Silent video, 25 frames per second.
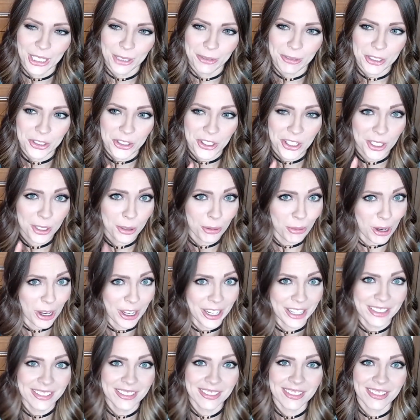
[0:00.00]
which are
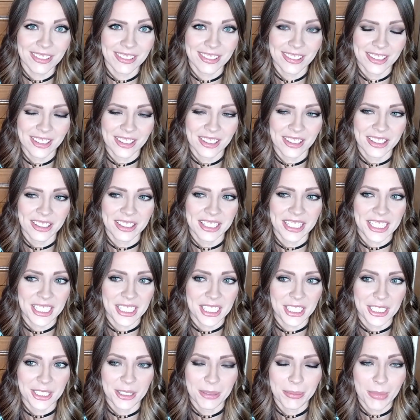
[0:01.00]
one,
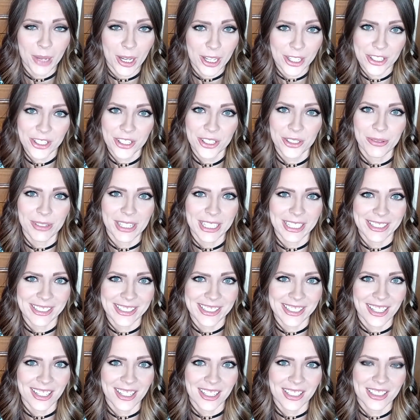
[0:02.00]
the Modern
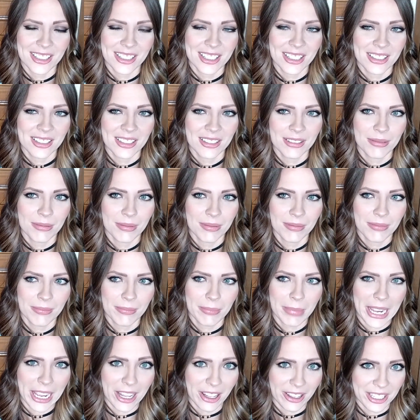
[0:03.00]
Renaissance
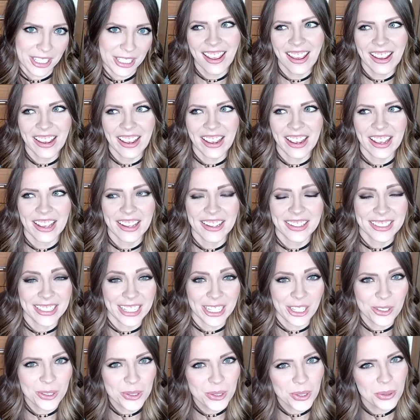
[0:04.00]
palette. And I
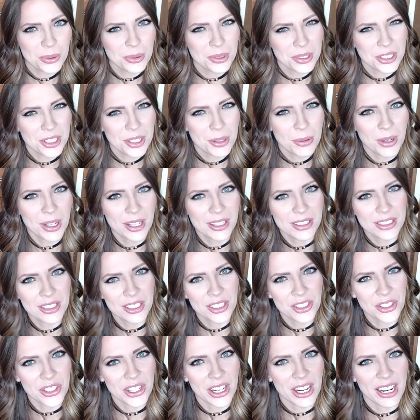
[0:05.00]
also really want to
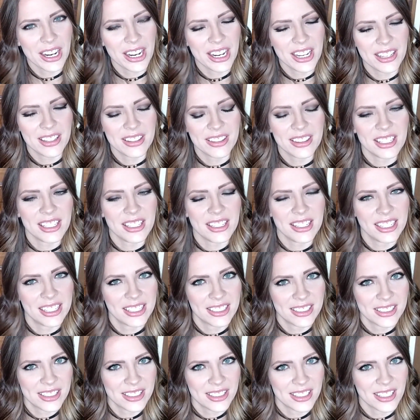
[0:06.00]
try the
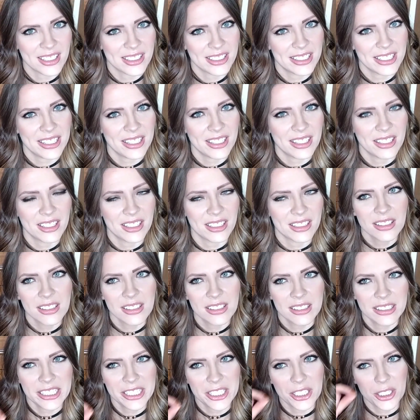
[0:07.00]
Anastasia
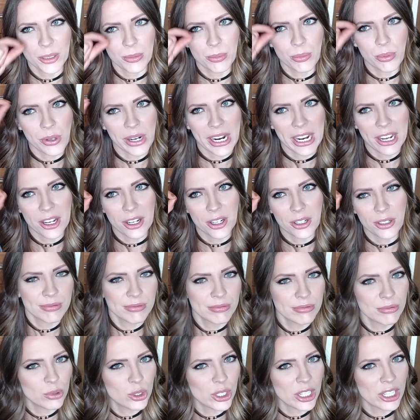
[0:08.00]
Clear Brow
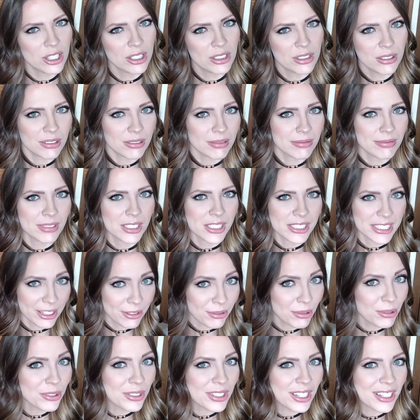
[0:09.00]
Gel.
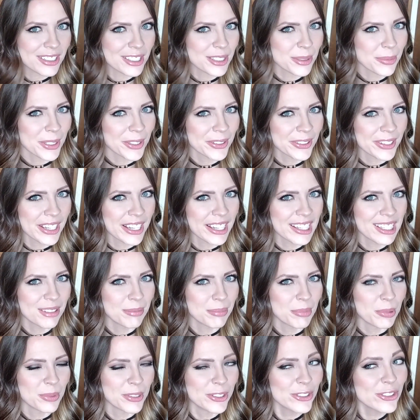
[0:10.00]
Everyone talks about that.
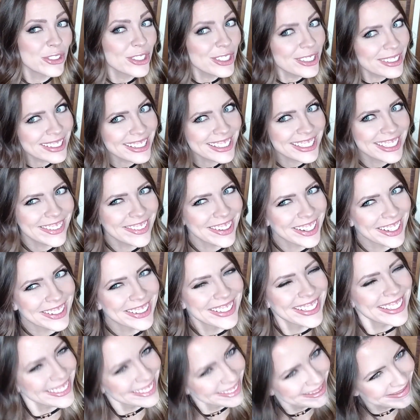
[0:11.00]
Once she talked about
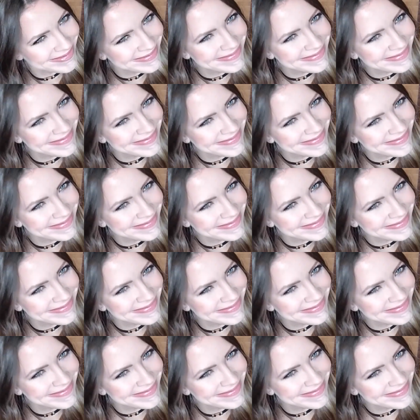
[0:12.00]
it,